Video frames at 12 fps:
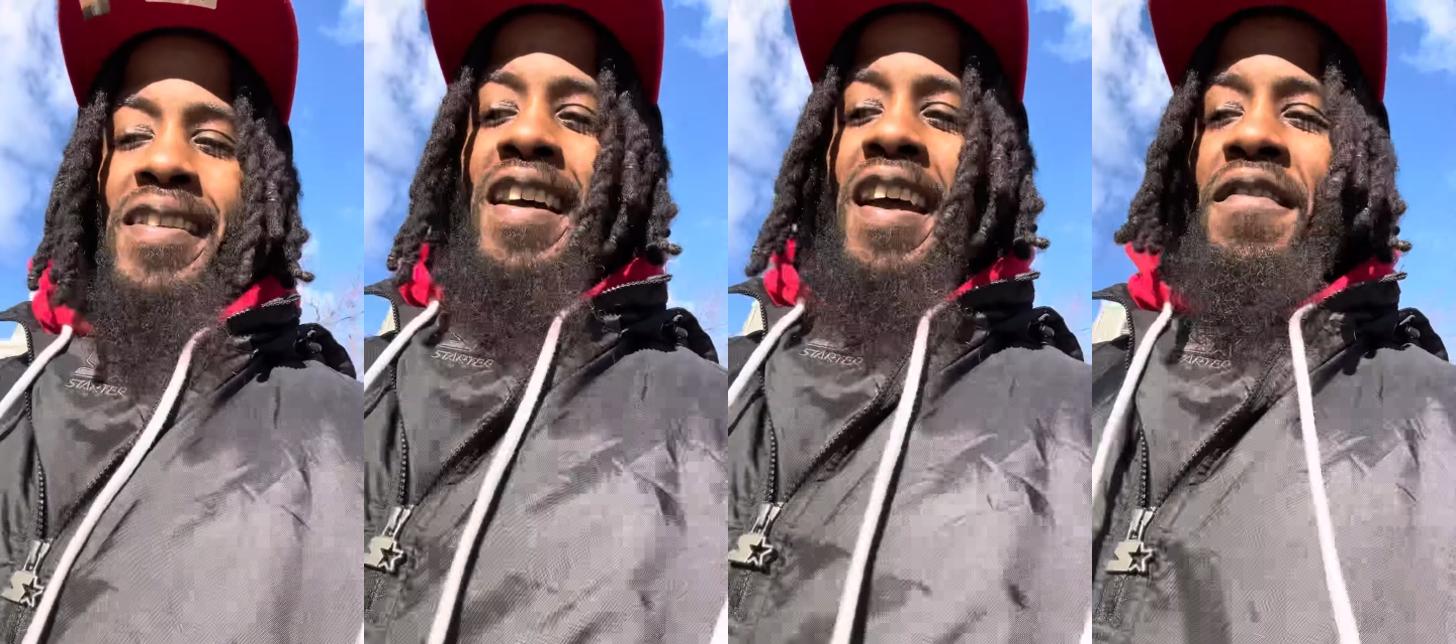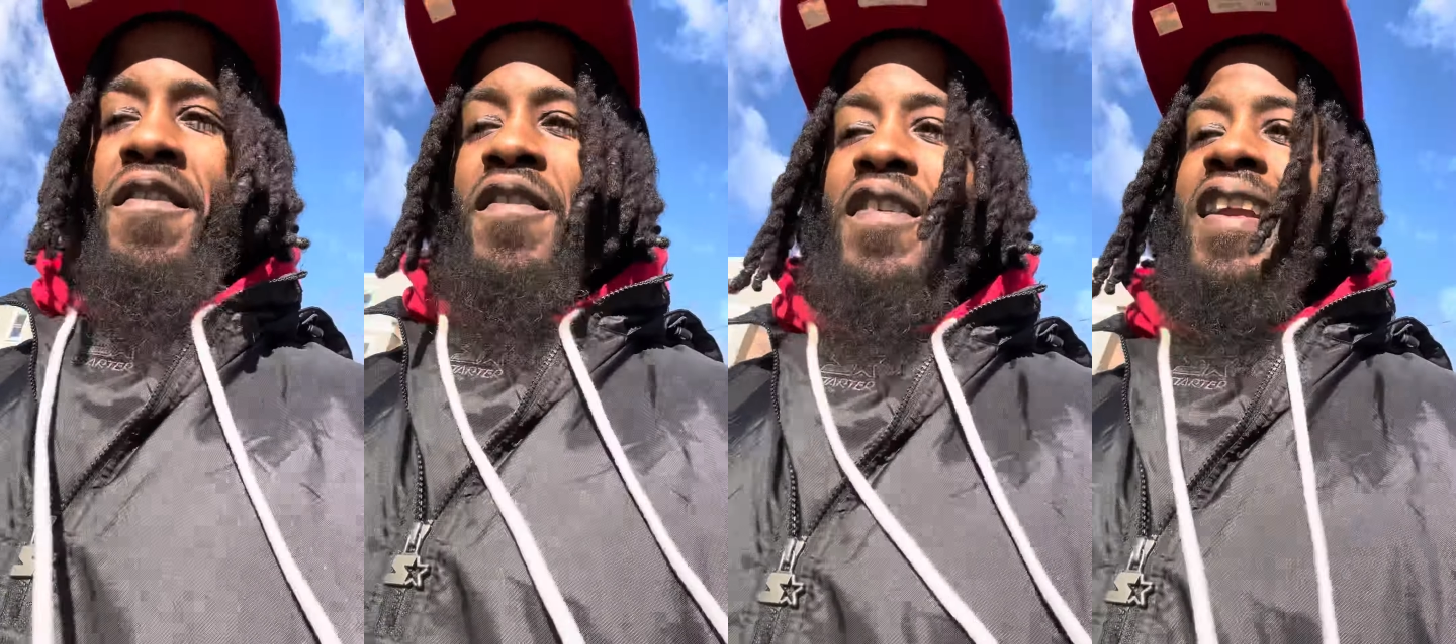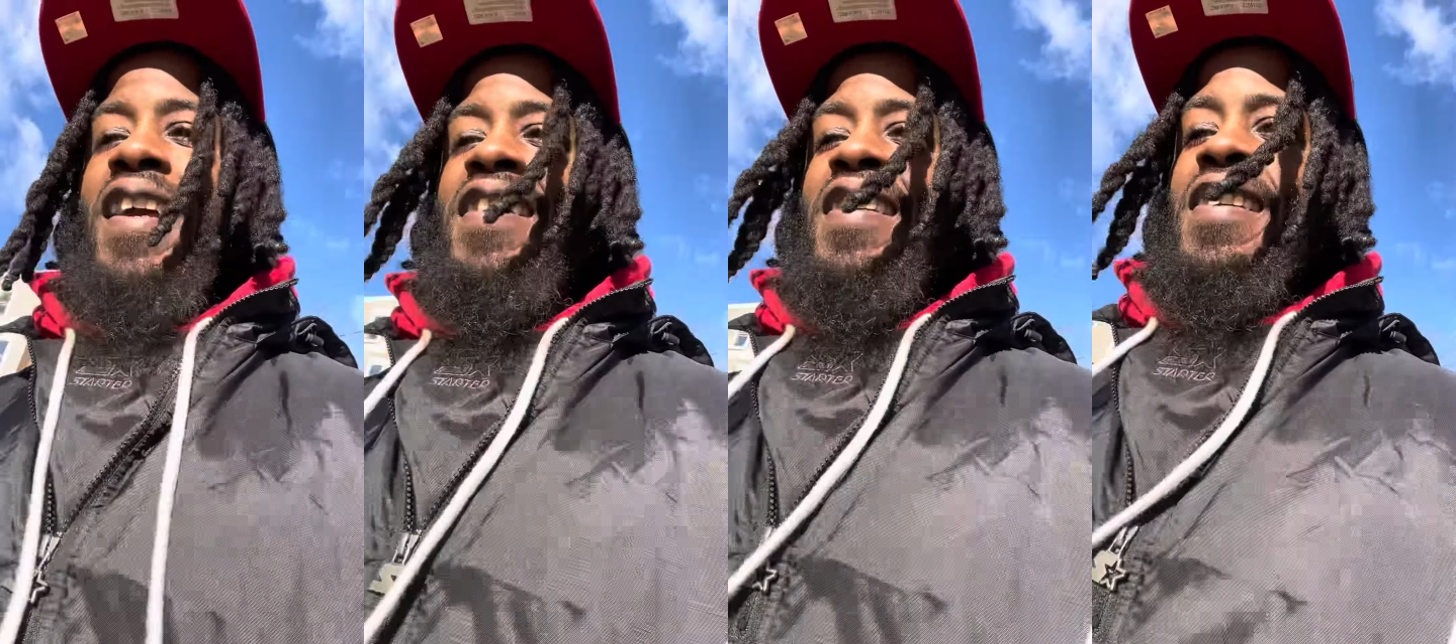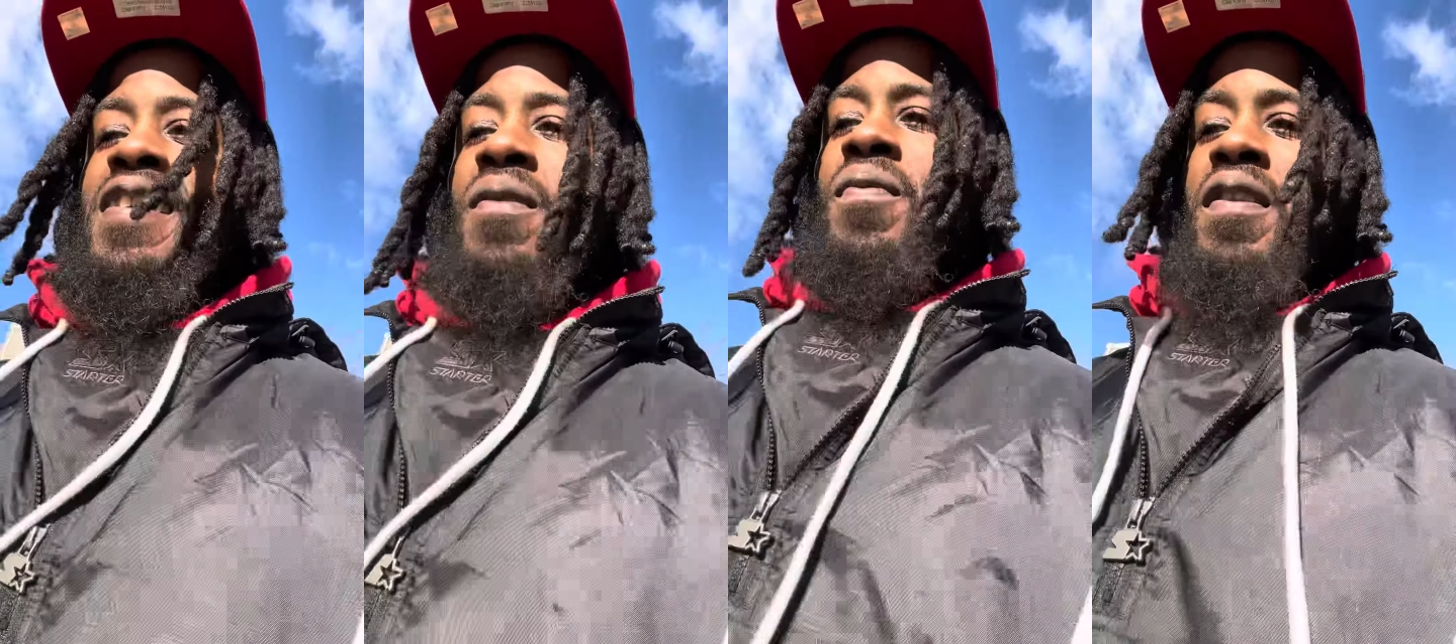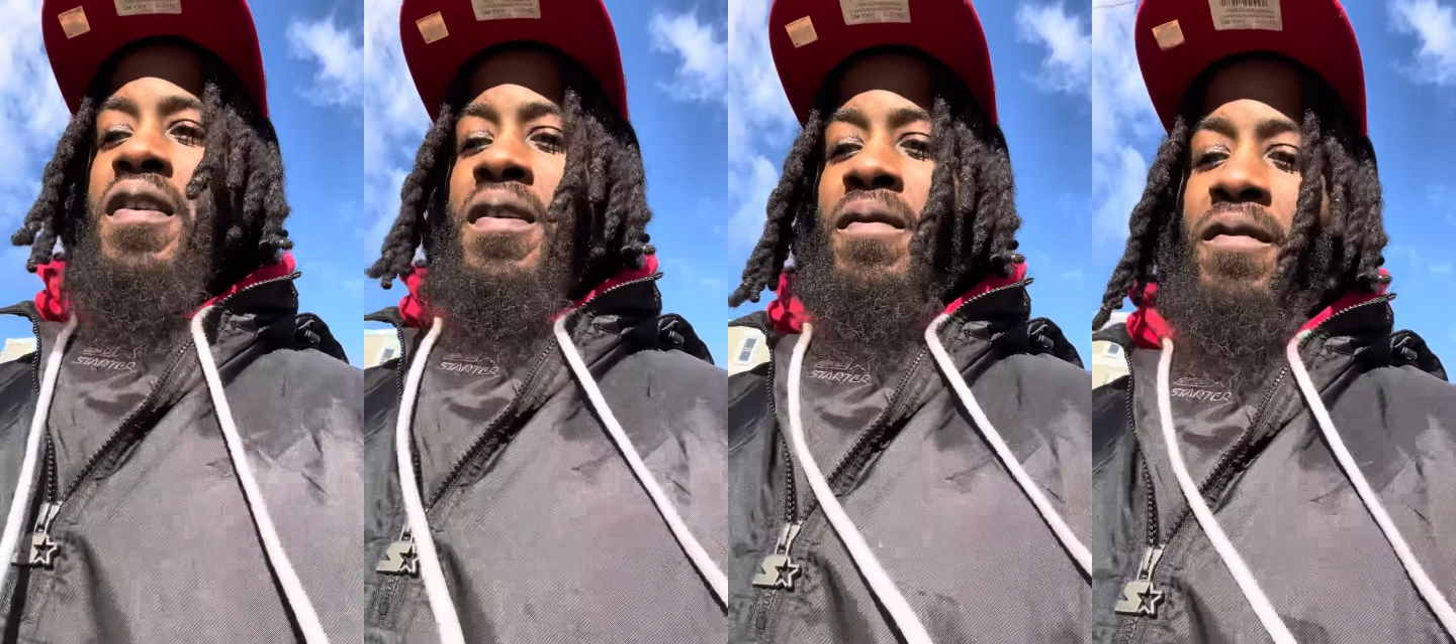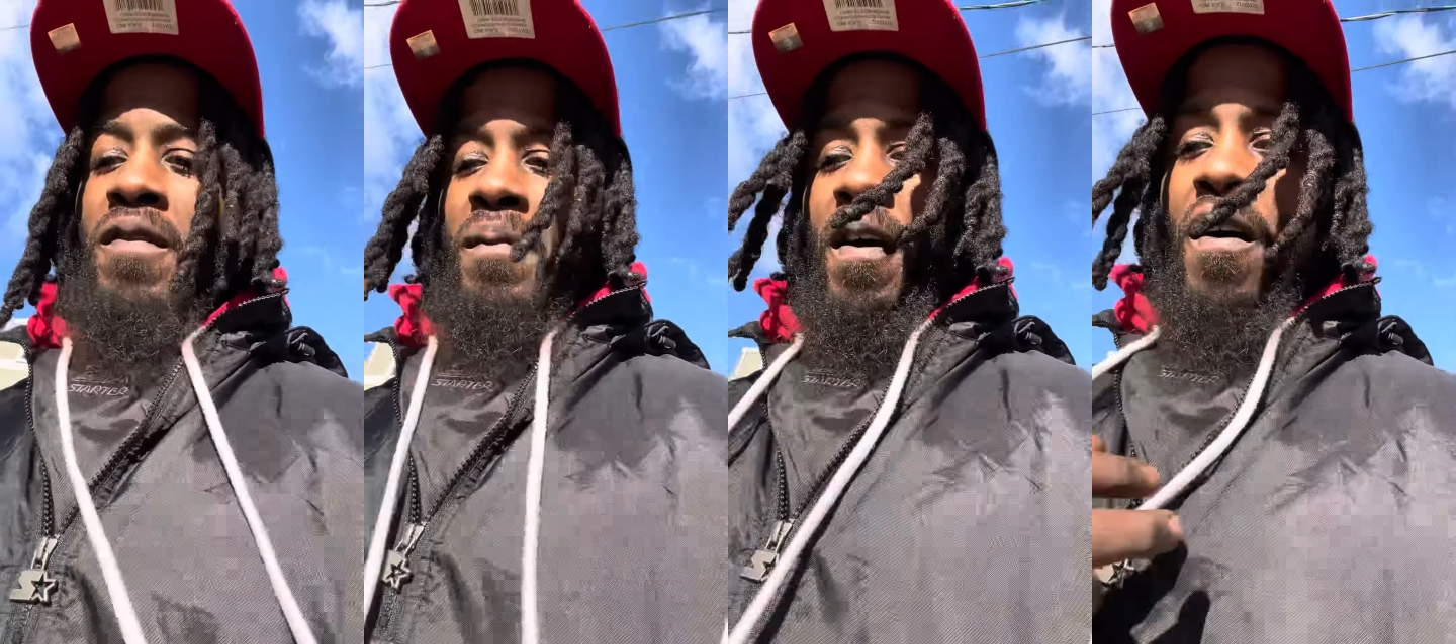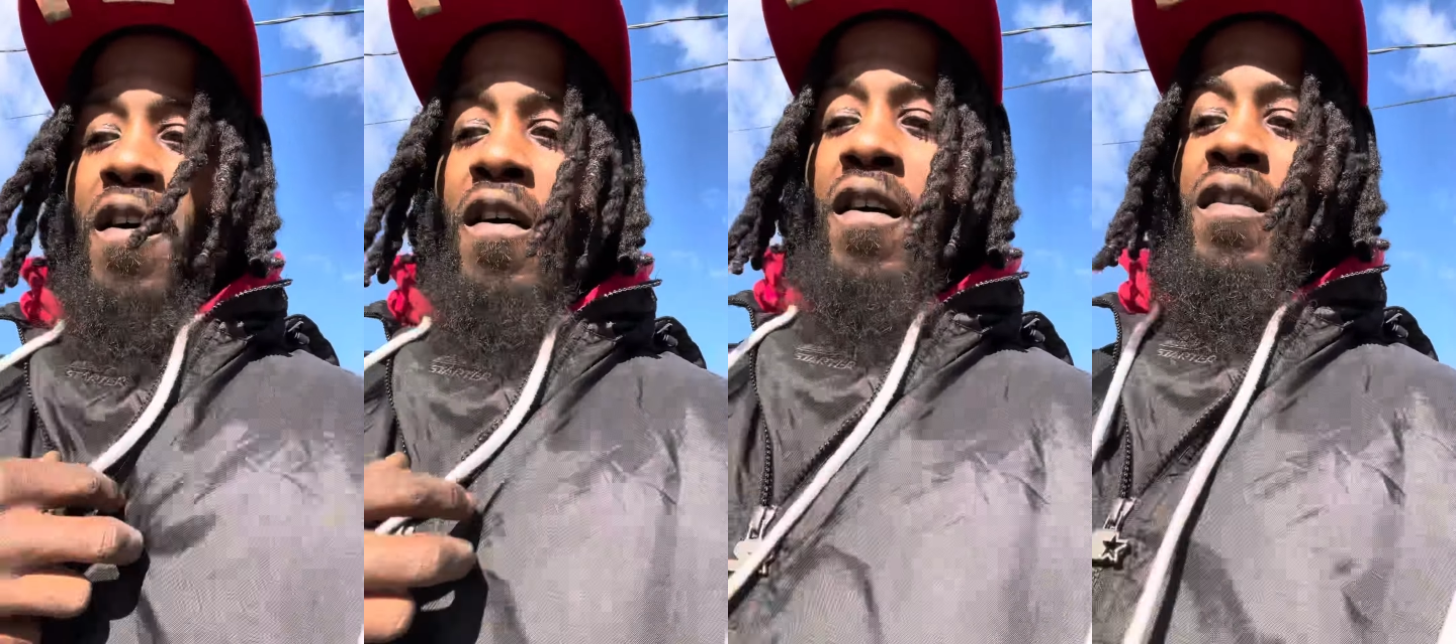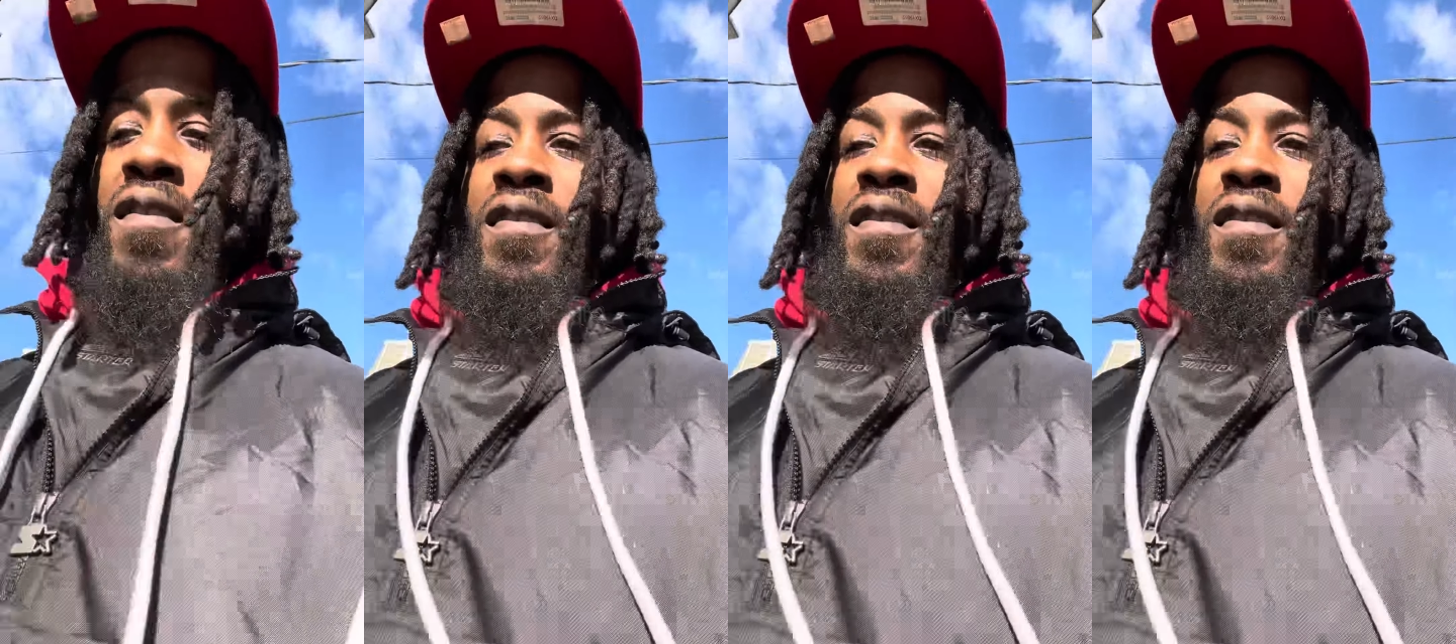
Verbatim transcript: I have a relationship with him from my heart.